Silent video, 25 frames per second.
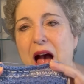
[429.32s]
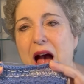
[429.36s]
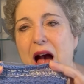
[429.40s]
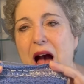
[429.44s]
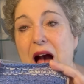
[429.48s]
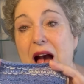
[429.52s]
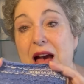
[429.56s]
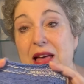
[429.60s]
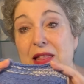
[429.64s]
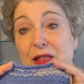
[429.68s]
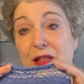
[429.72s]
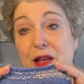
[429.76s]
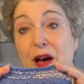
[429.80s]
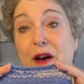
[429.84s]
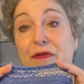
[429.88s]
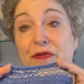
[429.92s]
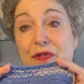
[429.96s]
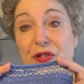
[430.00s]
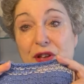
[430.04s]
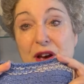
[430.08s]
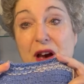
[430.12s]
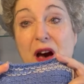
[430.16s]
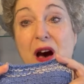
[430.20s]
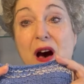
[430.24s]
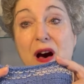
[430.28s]
I love
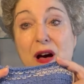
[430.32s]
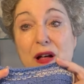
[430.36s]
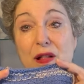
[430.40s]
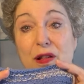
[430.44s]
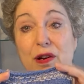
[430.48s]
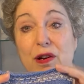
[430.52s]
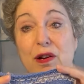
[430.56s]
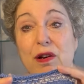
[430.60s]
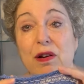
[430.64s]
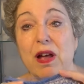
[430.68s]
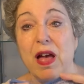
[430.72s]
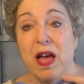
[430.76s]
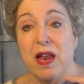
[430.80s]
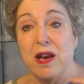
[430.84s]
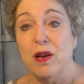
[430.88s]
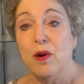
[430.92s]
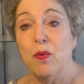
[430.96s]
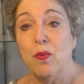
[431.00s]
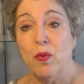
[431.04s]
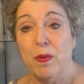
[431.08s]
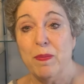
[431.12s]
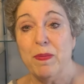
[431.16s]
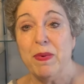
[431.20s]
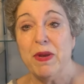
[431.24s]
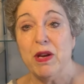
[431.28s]
the color and it
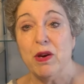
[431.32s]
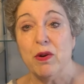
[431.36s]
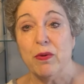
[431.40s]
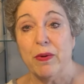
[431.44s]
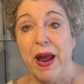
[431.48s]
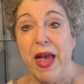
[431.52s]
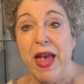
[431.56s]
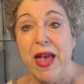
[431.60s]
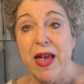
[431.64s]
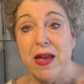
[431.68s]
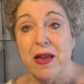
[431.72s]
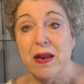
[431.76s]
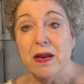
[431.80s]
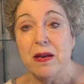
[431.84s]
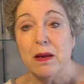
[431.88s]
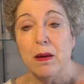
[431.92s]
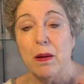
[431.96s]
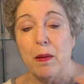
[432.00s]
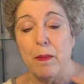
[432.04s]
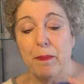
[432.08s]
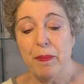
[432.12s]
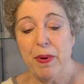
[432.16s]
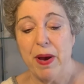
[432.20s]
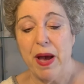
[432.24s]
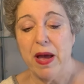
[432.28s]
would be great,
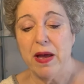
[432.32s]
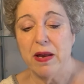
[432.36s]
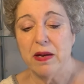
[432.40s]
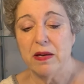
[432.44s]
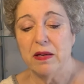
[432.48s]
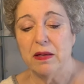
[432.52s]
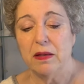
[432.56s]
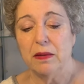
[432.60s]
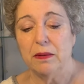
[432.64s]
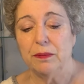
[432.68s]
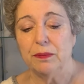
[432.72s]
but